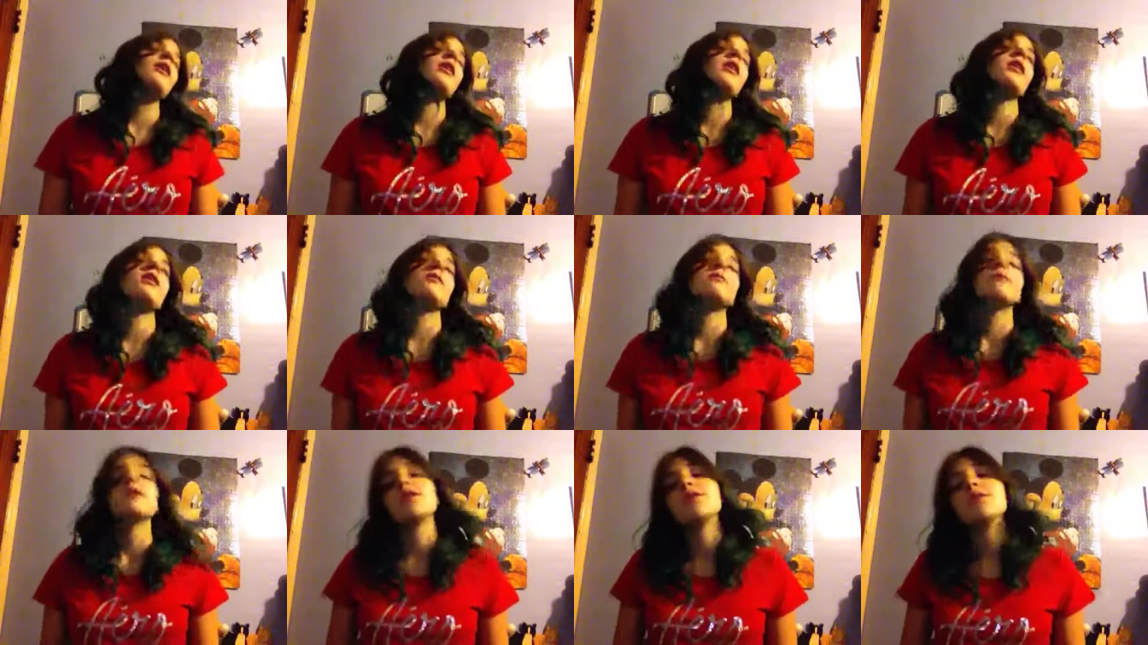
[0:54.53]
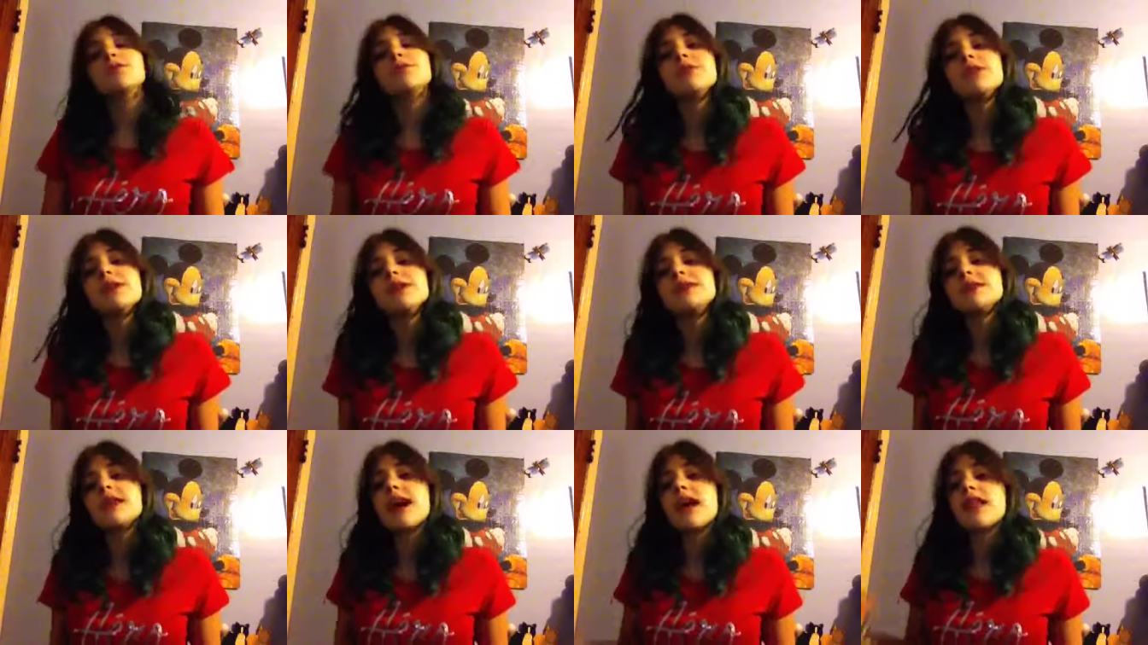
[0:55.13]
Um, I hope you
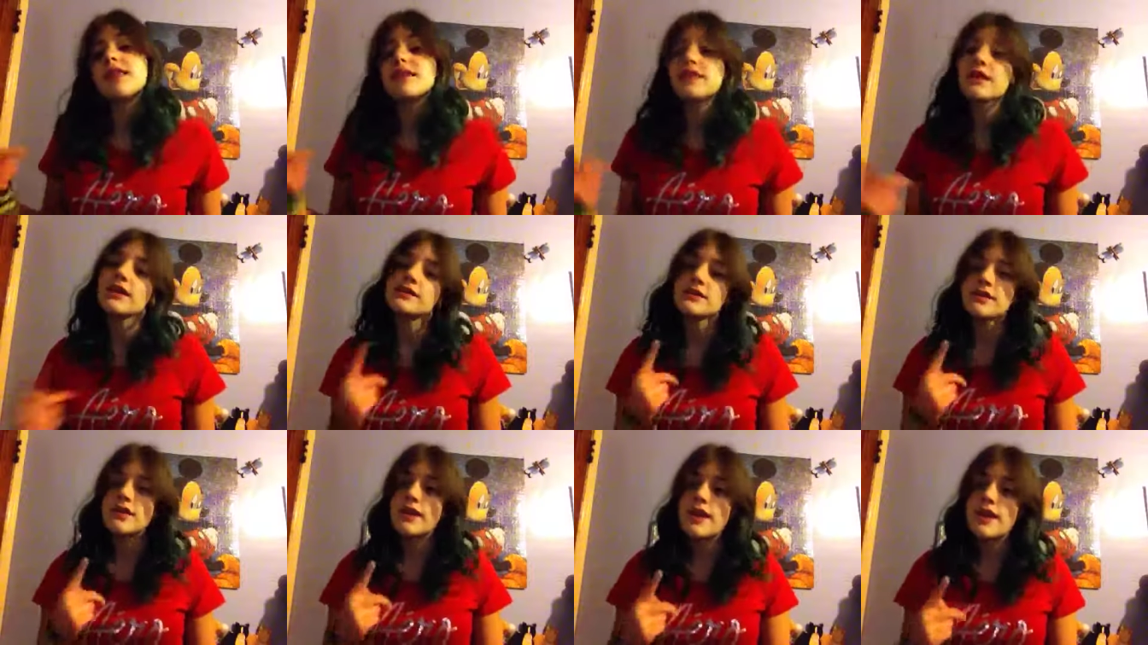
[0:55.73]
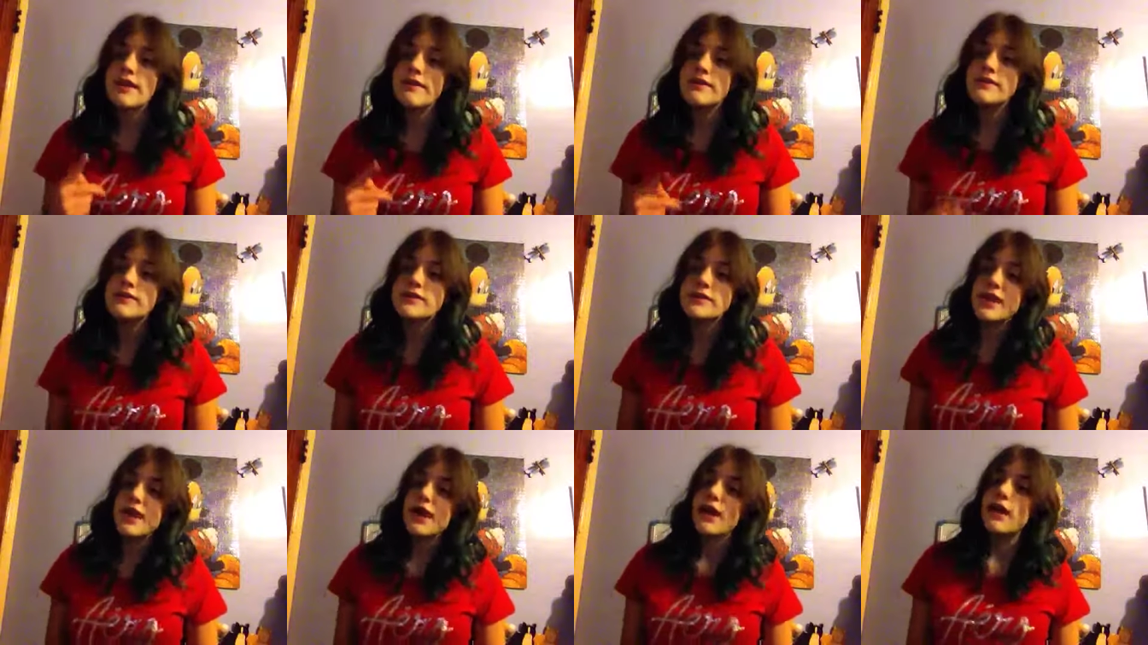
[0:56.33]
guys got lots of gifts.
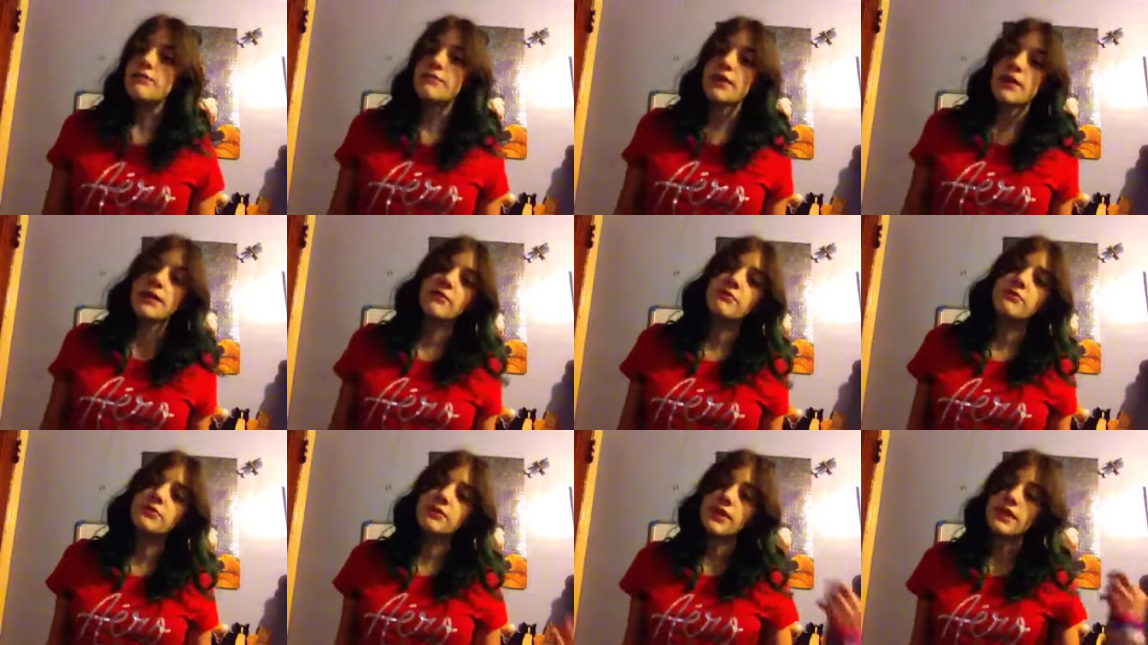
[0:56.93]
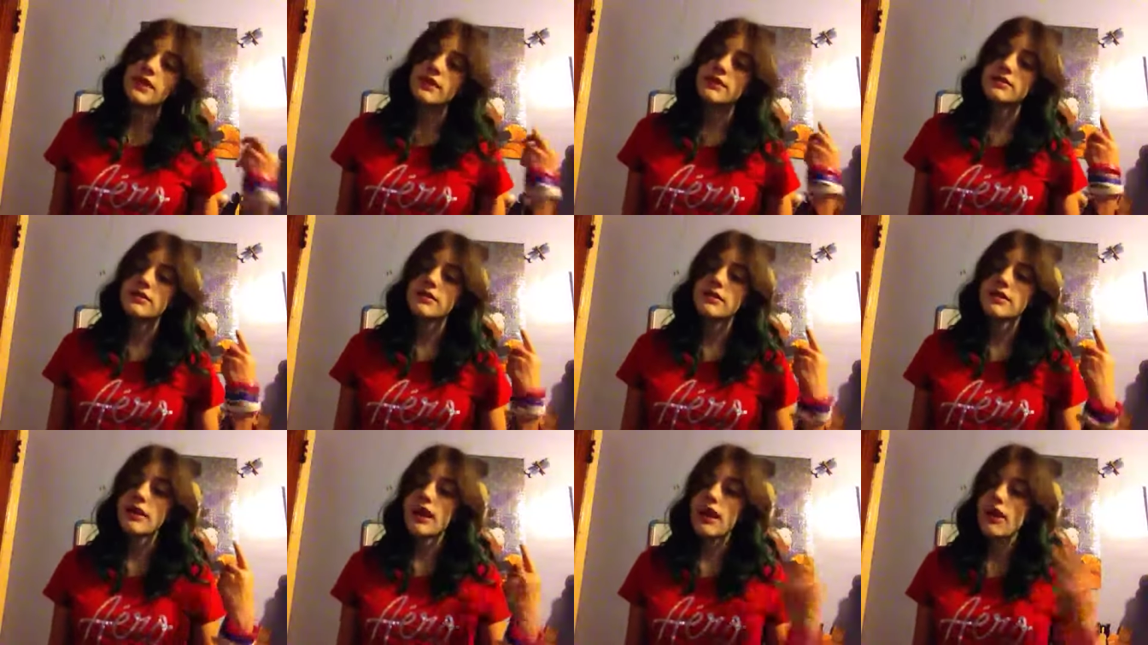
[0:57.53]
Um, I hope you guys
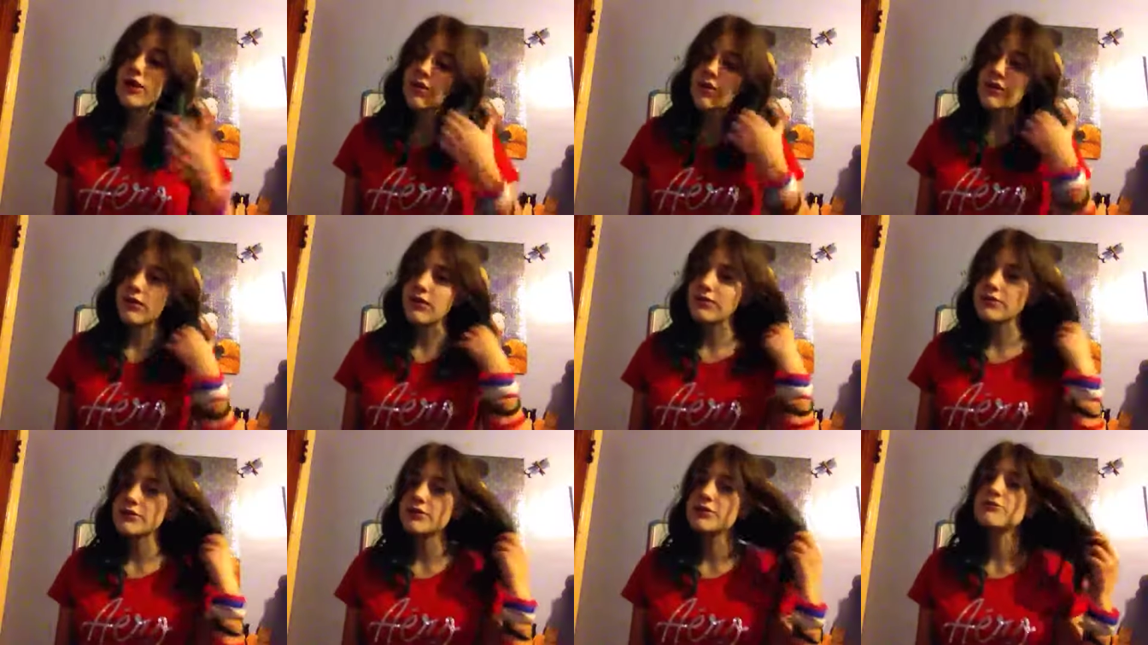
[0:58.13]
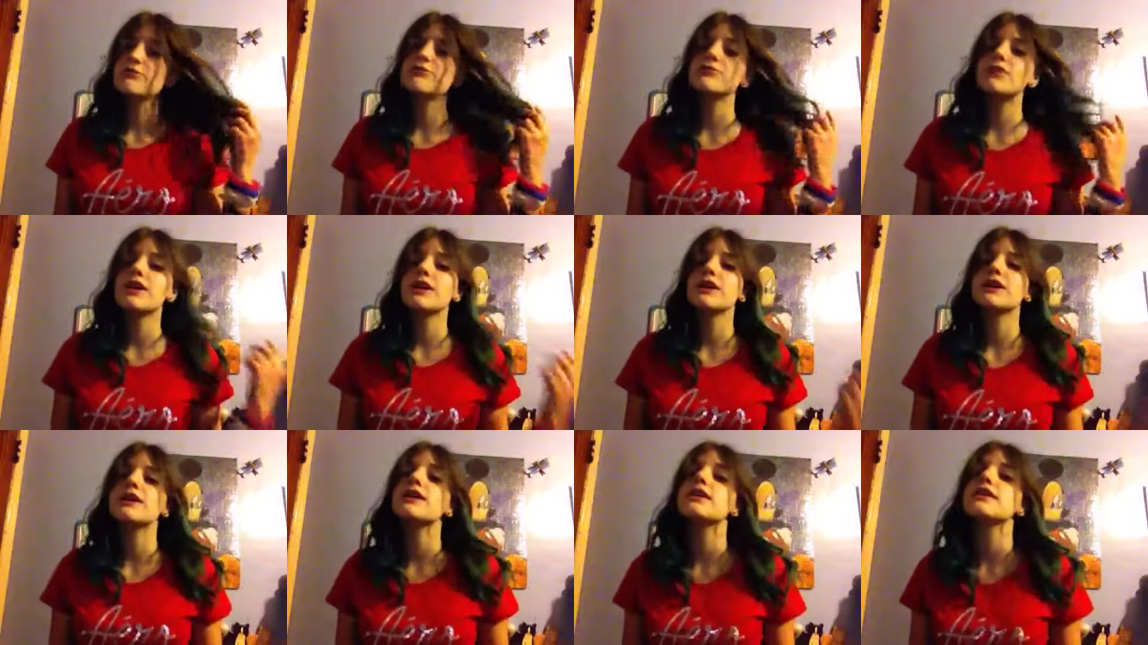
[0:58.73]
got all what you
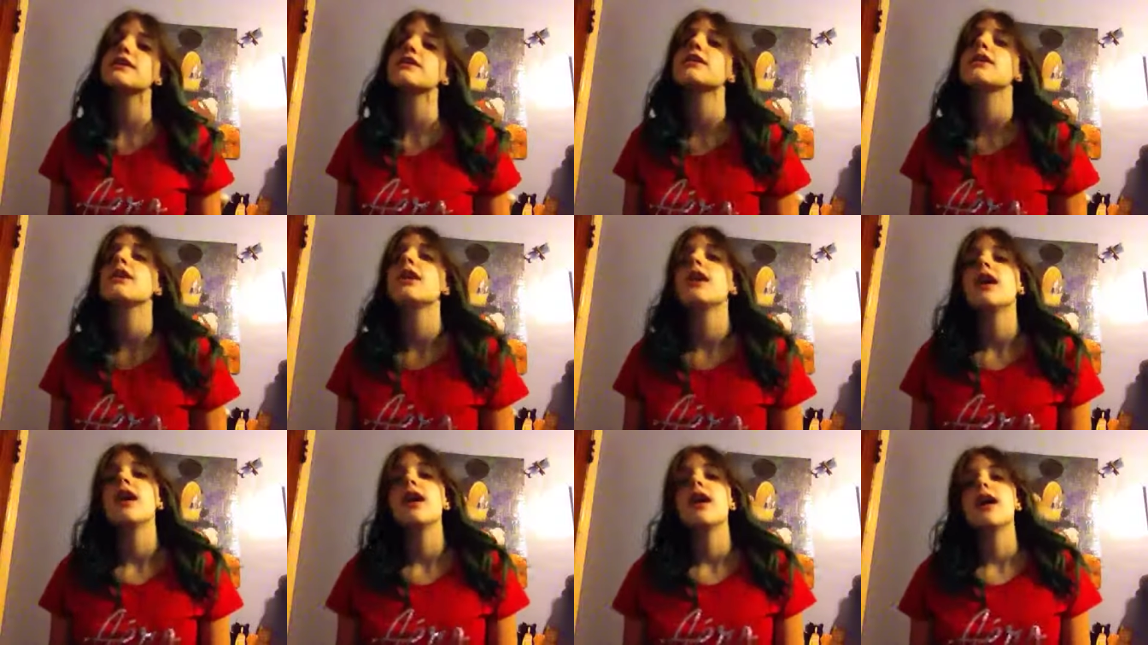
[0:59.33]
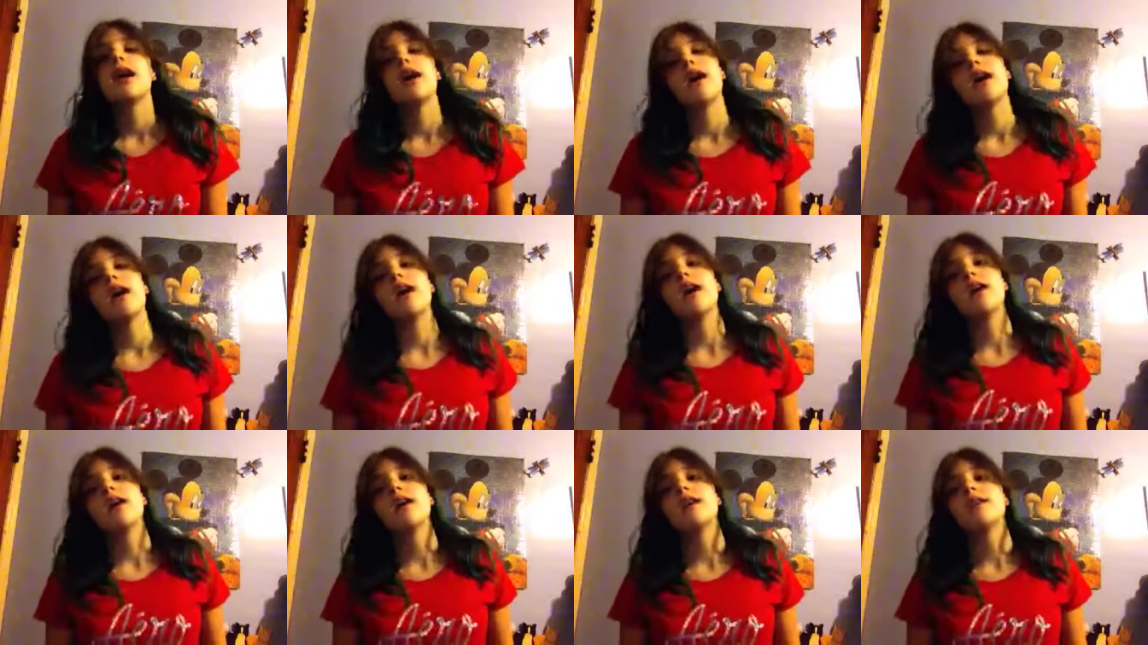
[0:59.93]
wanted.
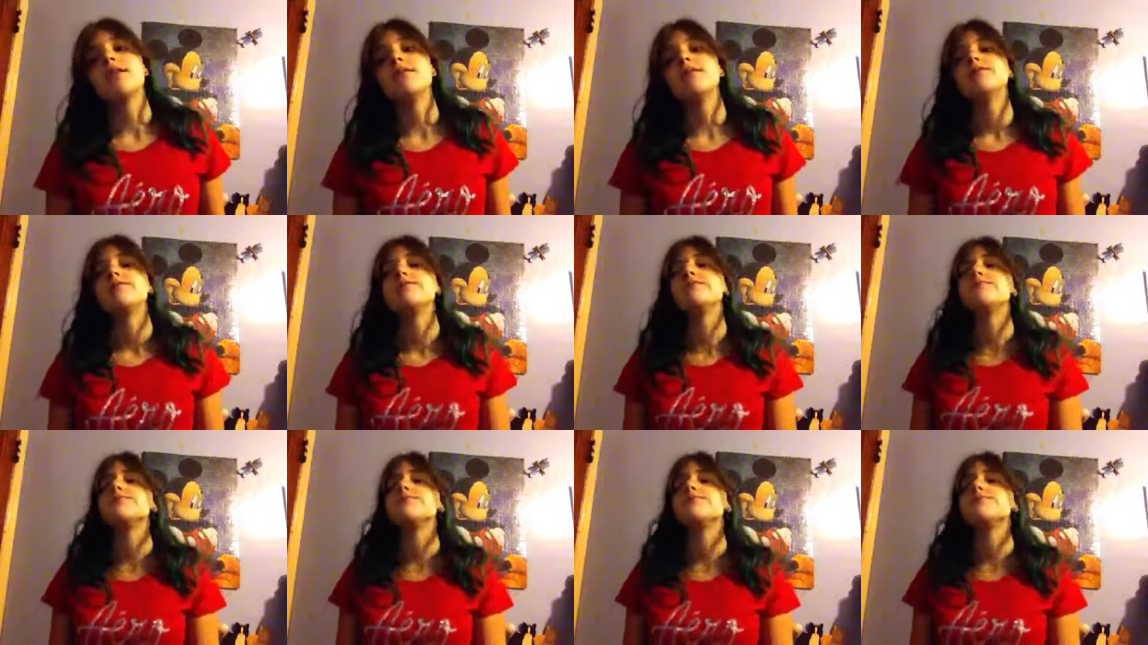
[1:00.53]
Um,